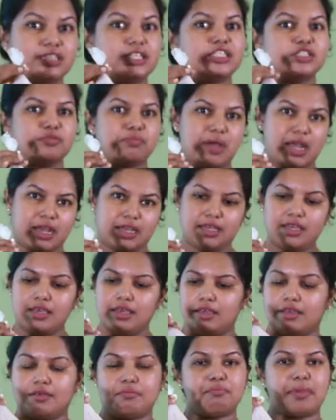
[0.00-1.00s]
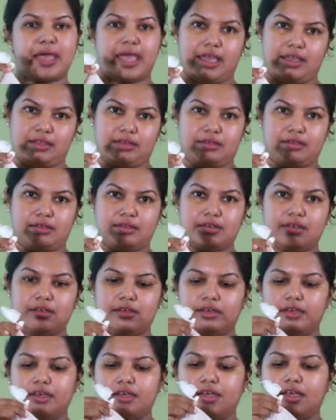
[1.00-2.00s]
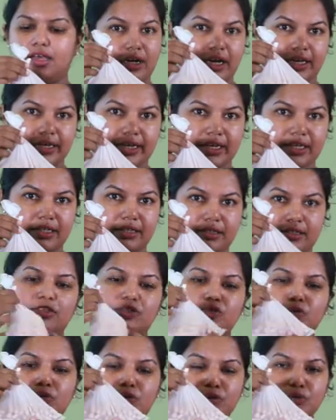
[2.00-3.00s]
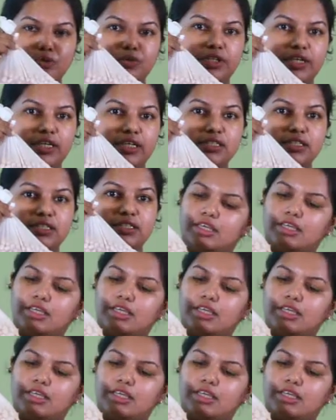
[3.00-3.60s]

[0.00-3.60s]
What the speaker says: is my bag. I can show you this.